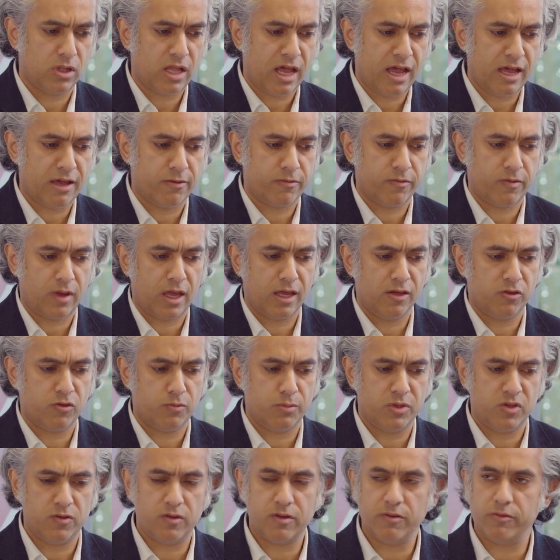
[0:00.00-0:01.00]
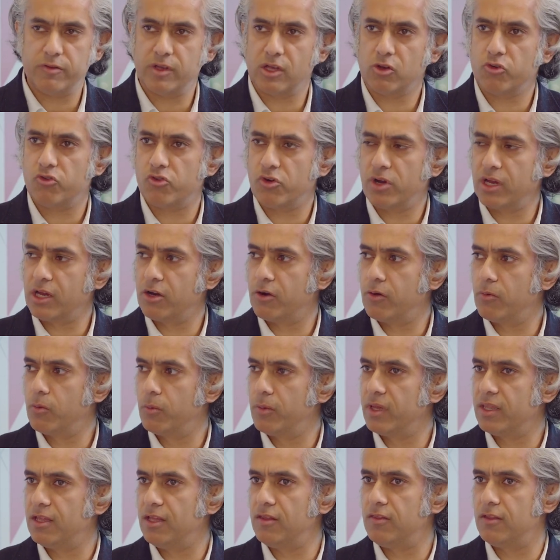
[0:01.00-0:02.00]
have a specific trigger
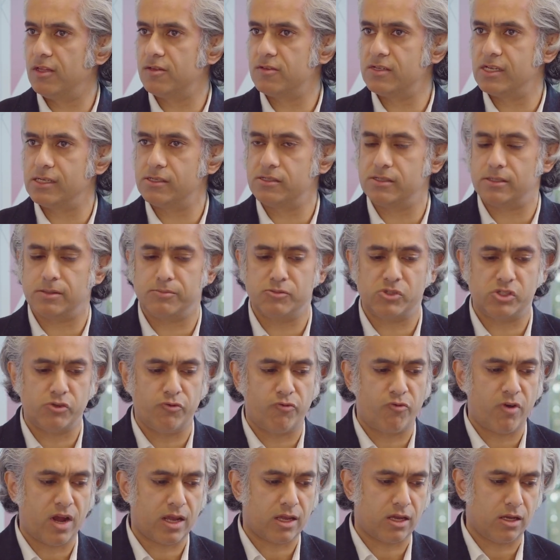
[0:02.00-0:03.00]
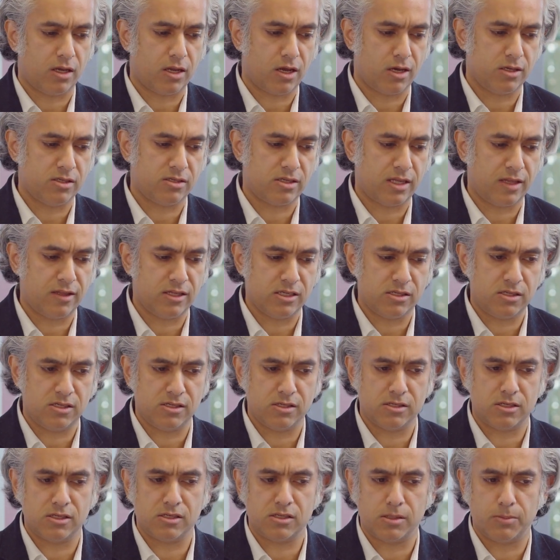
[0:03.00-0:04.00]
within the system to recognize that this
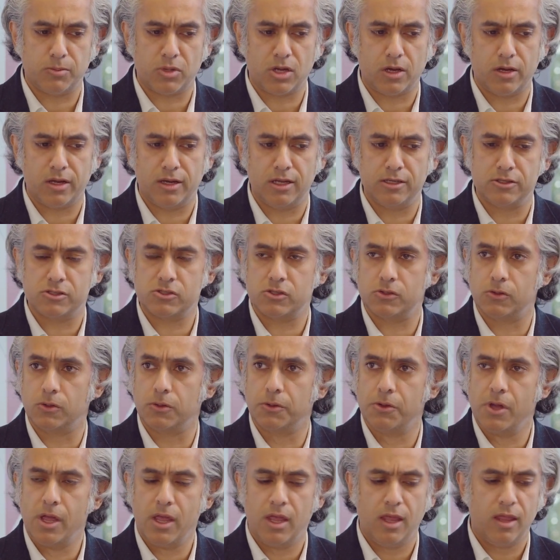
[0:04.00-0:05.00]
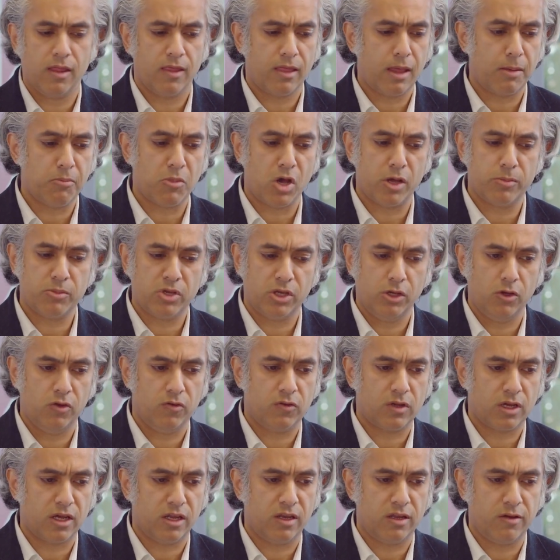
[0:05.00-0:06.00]
is a supply and install. They might be
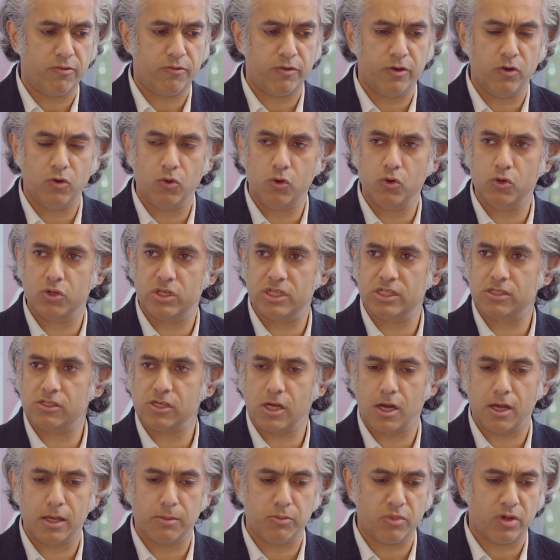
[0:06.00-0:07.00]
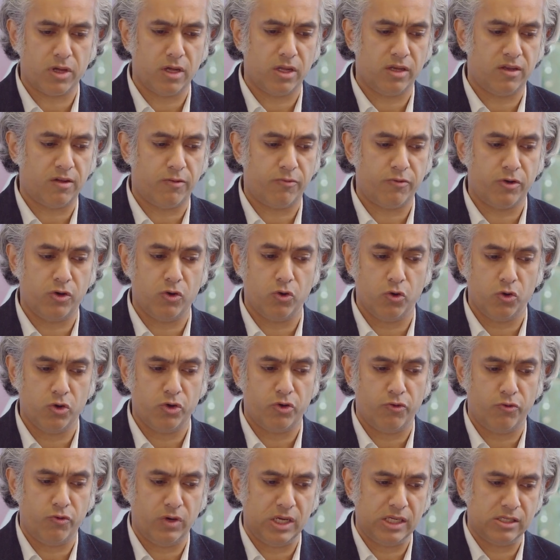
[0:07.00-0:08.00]
using a different order type, a different
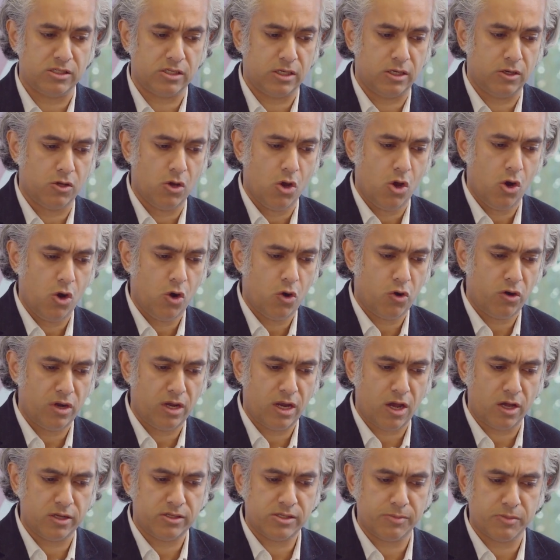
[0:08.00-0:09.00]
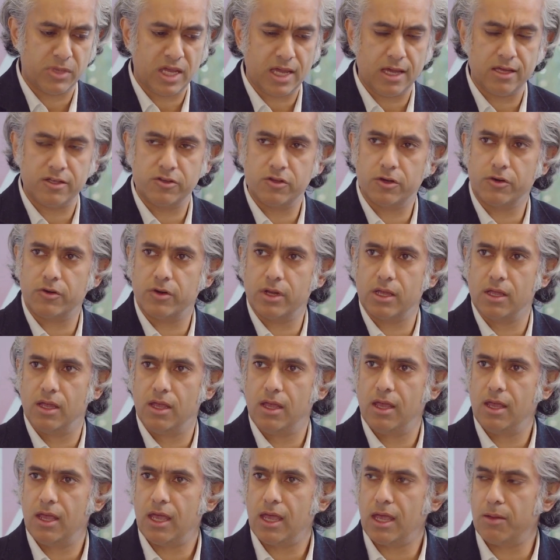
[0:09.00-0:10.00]
order reason, or an item category.
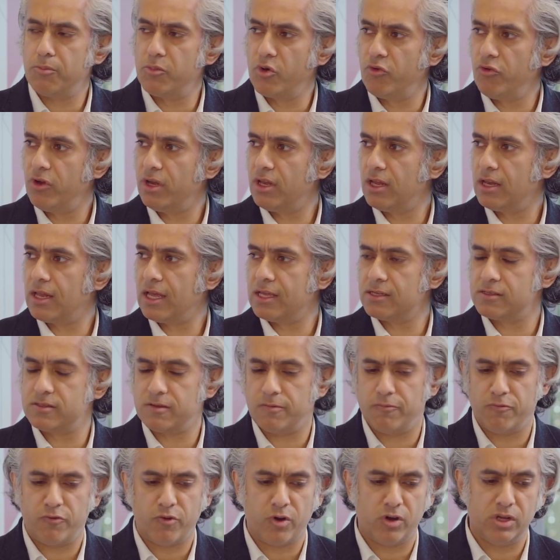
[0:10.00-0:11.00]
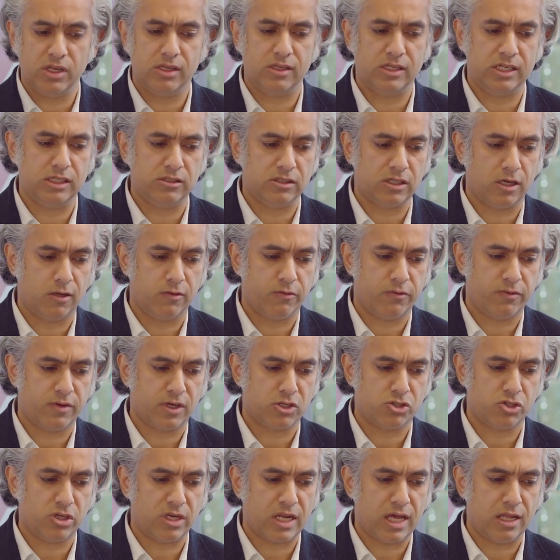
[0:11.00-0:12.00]
And Meridian has some very detailed
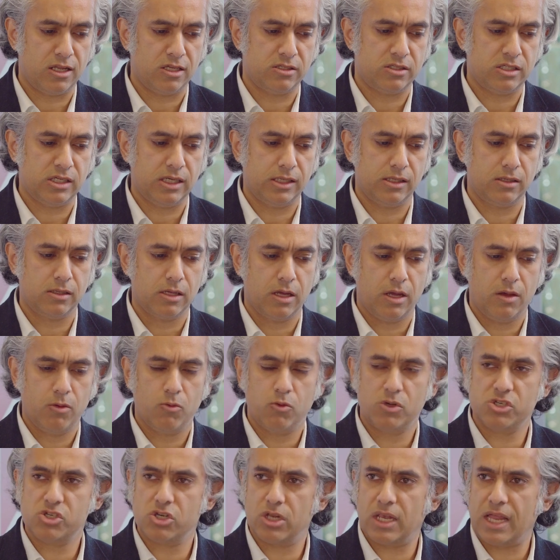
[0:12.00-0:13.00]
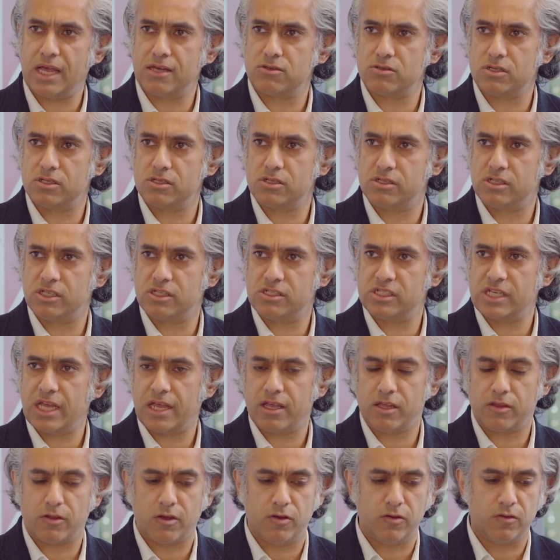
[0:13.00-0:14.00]
functionality which allows us to
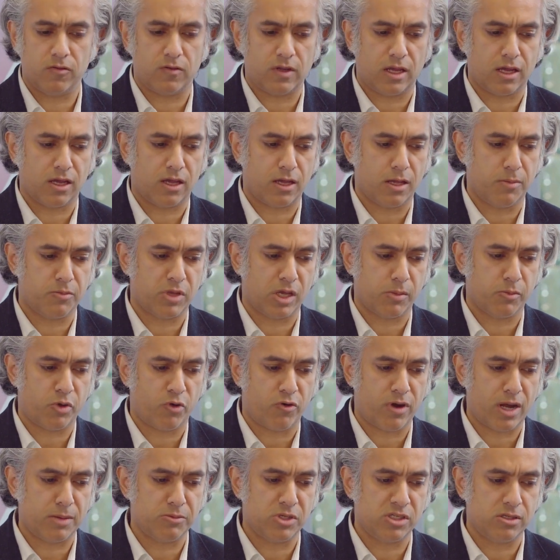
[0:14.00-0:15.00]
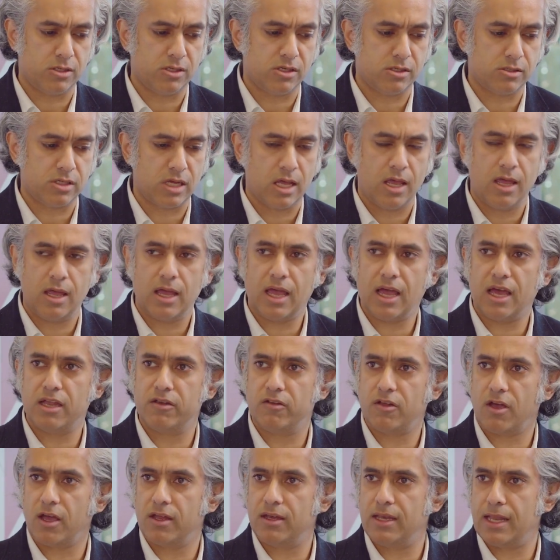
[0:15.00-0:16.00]
take those incoming parameters
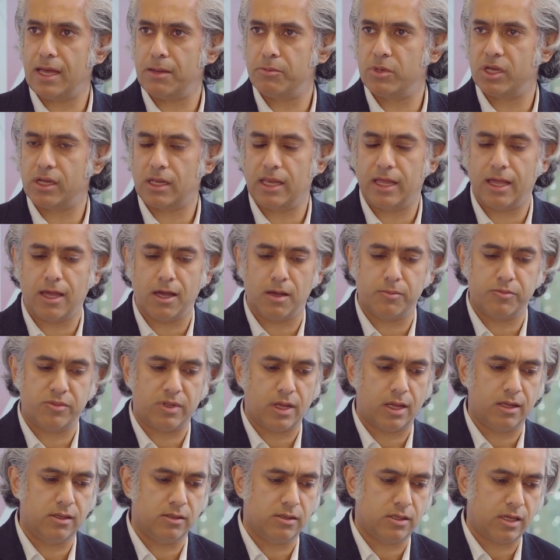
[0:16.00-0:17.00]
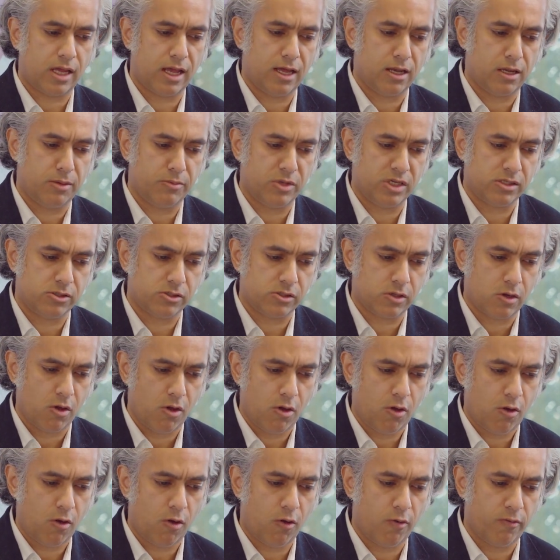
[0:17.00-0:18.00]
and dynamically update elements
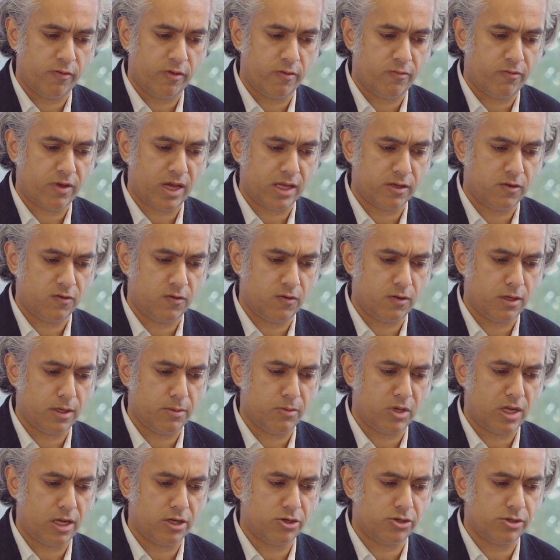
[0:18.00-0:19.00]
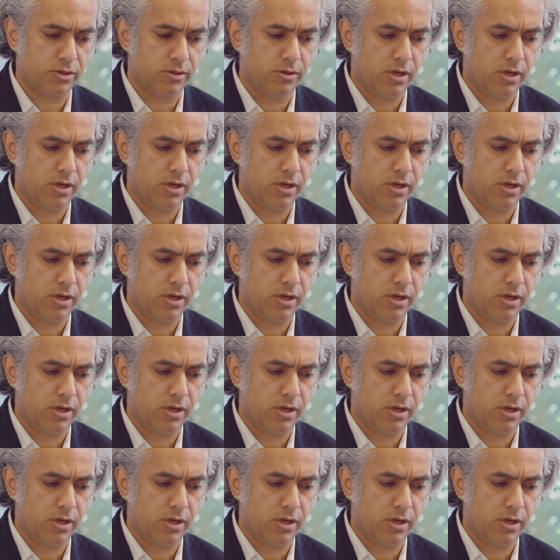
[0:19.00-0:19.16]
of the VAT determination.